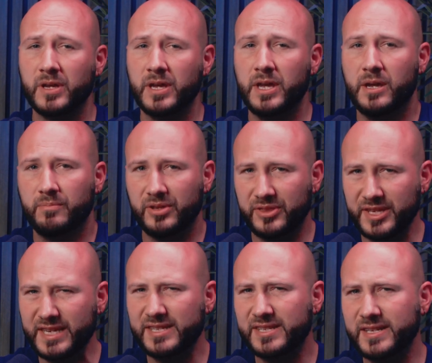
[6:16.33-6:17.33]
But these
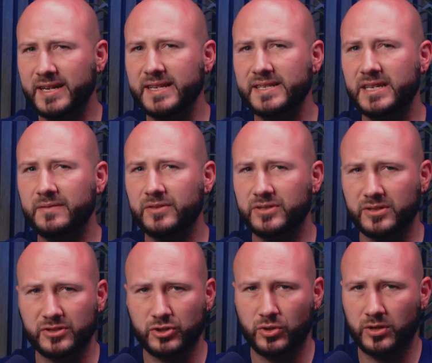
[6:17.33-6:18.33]
studies give us a
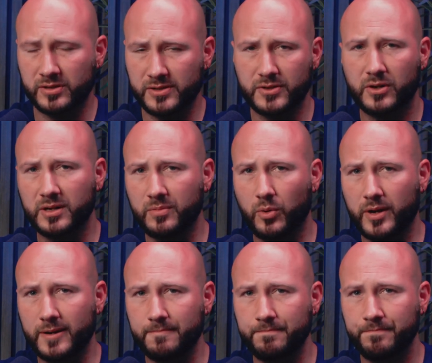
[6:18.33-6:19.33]
strong starting point.
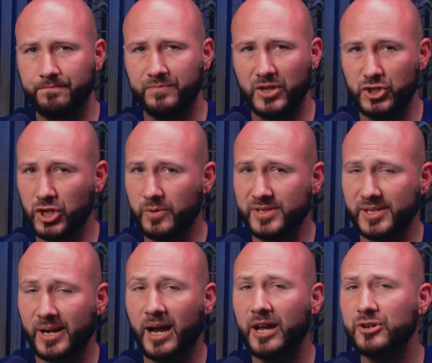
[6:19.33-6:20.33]
They show us that
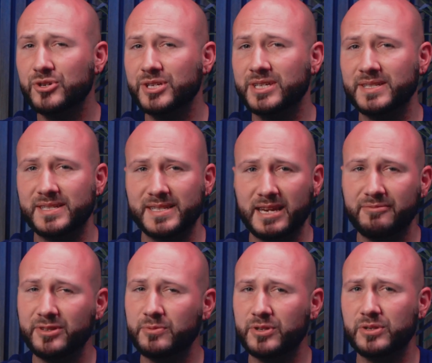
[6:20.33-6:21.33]
hydrogen can safely
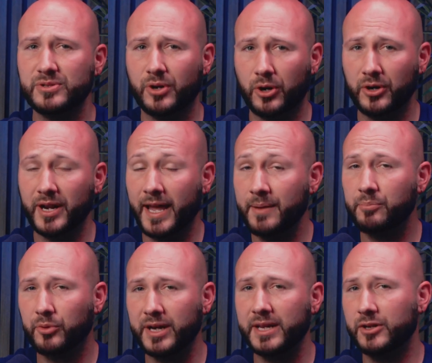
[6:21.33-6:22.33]
reduce heart and brain
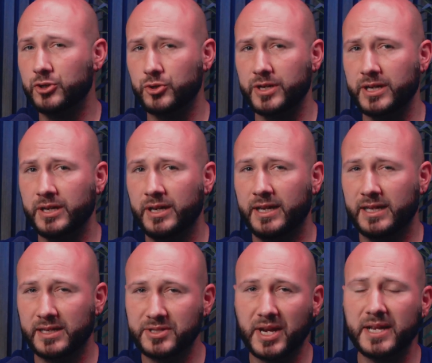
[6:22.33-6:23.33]
injury in a
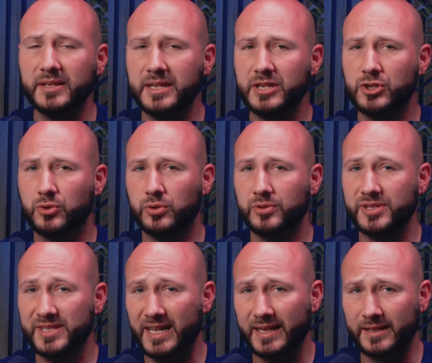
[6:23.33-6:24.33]
tightly controlled
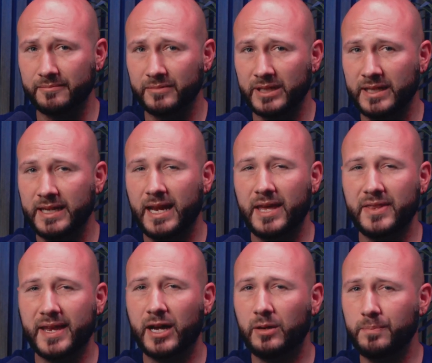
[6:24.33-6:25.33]
setting, and they
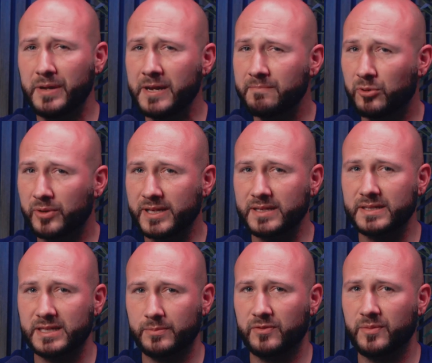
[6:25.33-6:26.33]
help pinpoint some
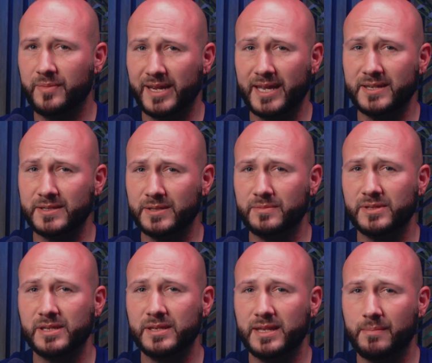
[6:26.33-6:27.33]
of the mechanisms
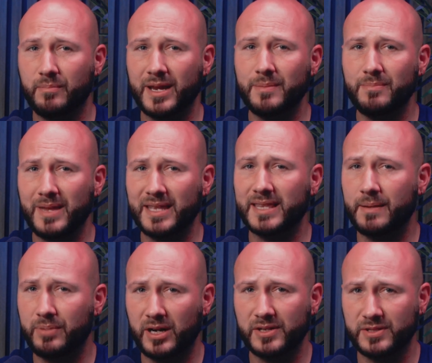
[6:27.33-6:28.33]
that might make that
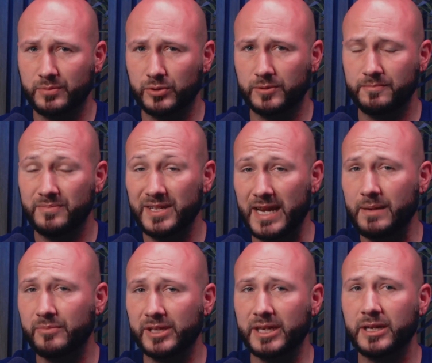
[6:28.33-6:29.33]
possible,
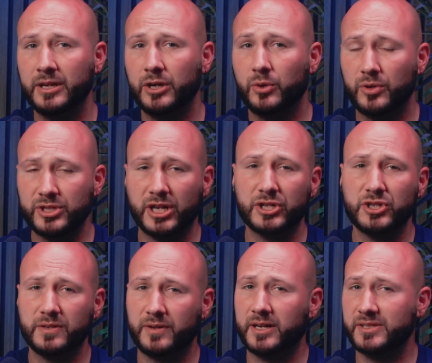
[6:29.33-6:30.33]
namely reduction of
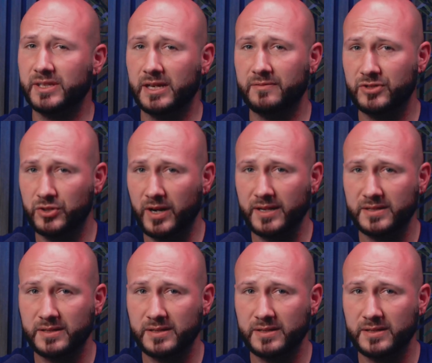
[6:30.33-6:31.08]
oxidative stress,